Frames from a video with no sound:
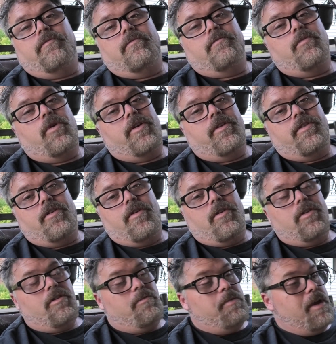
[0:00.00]
boys,
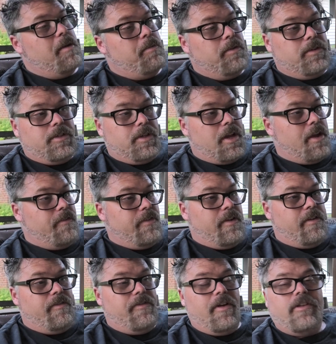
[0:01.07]
girls, peoples, I've
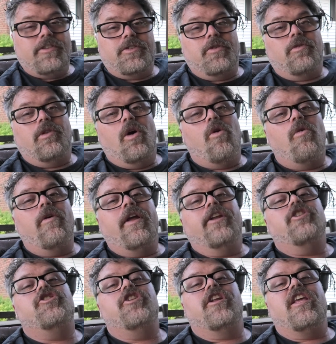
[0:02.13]
never felt so low and
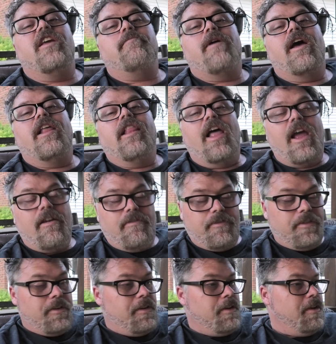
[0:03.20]
shitty in my
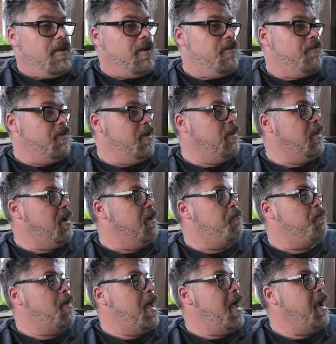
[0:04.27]
life. Felt like a
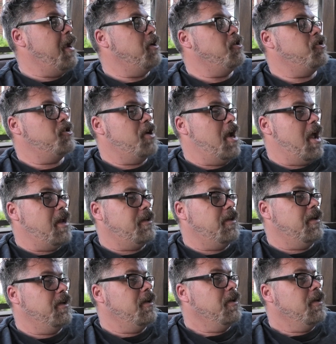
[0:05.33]
bag of shit.
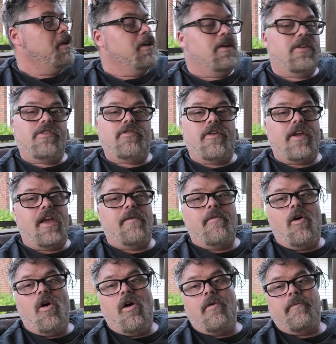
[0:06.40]
So I come
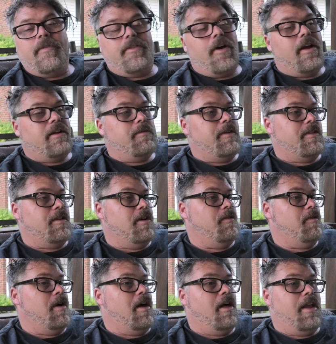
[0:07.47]
home and thought to myself,
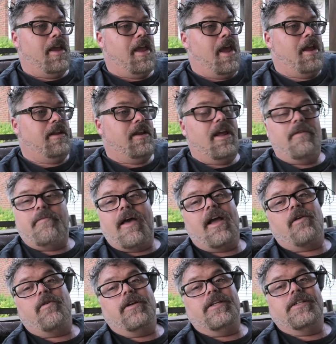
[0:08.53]
well, you can't take
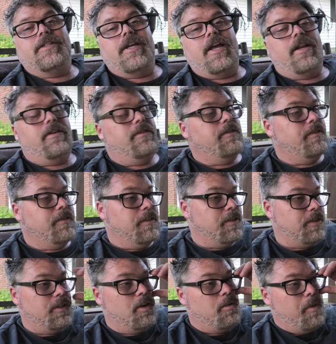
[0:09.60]
back what you said.
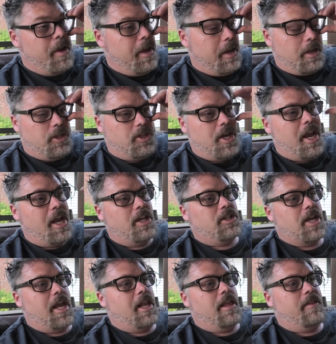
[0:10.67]
There's no way you can change
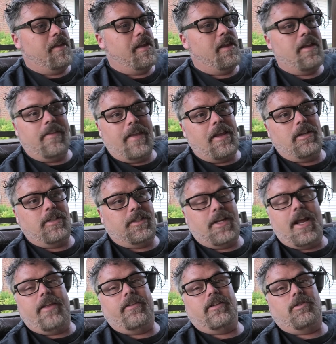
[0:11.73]
anything that you
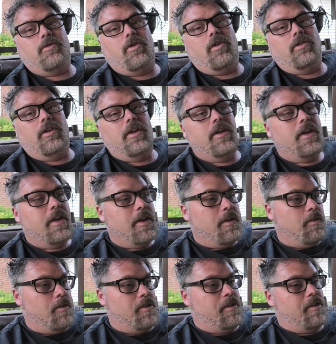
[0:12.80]
say in this world.
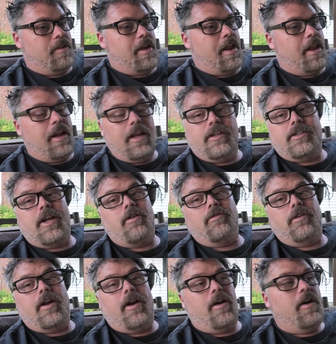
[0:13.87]
Once you said it, it's out
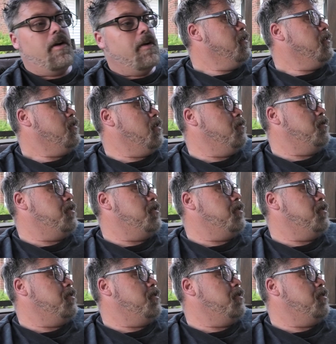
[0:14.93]
there. So I'm